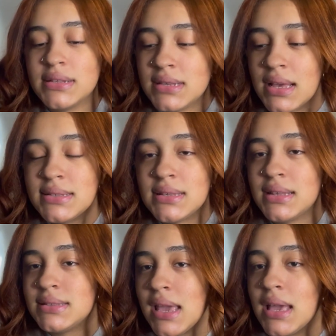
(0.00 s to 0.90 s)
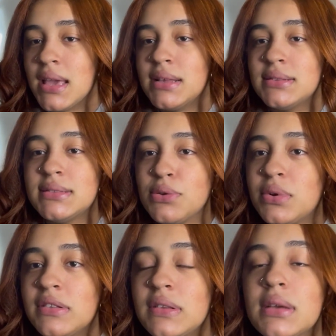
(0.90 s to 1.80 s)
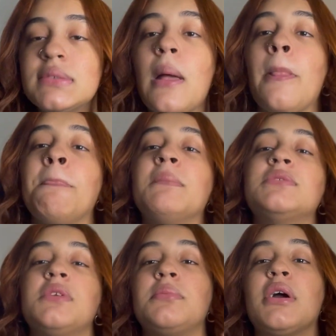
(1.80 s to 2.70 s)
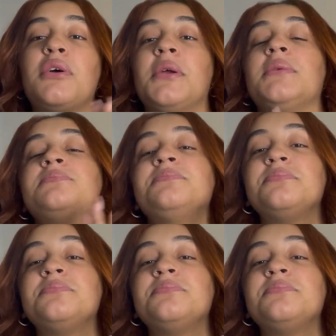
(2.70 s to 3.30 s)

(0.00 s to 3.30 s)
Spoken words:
a test and take it and see what it says. So I'm like, all right.